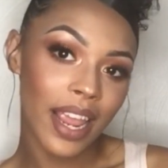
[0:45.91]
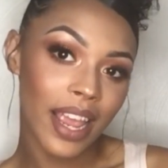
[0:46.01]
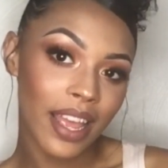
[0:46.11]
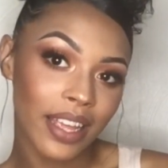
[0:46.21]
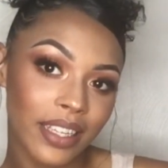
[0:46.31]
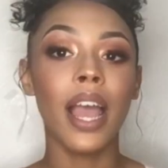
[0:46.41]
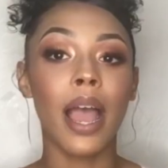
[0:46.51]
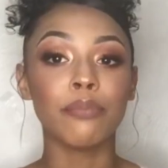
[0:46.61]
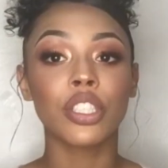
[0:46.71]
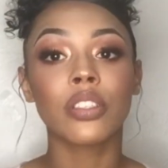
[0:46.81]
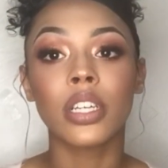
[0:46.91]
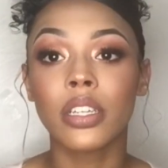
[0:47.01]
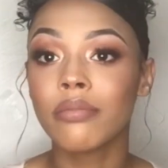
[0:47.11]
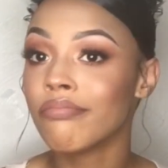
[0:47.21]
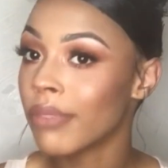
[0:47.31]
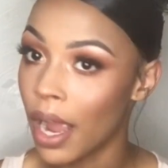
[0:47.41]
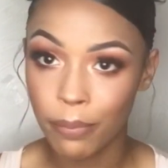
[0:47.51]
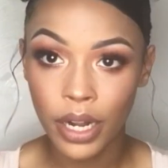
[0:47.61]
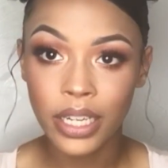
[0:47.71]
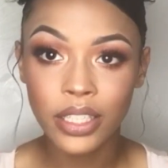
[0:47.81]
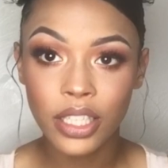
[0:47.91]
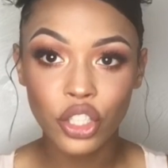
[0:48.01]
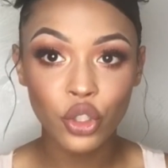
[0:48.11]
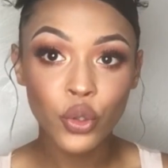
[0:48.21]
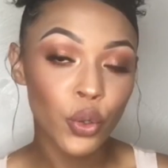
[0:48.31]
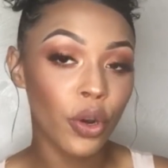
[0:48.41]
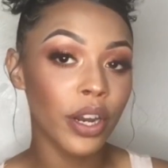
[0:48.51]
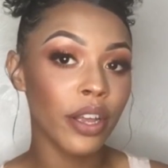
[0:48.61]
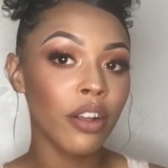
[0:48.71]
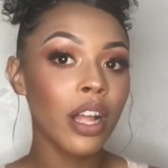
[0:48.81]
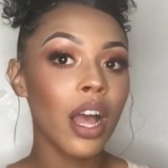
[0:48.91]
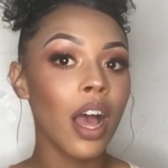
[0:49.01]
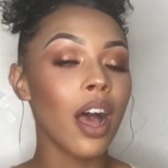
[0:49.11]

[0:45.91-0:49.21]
And yeah, I'm just gonna hop right into this tutorial.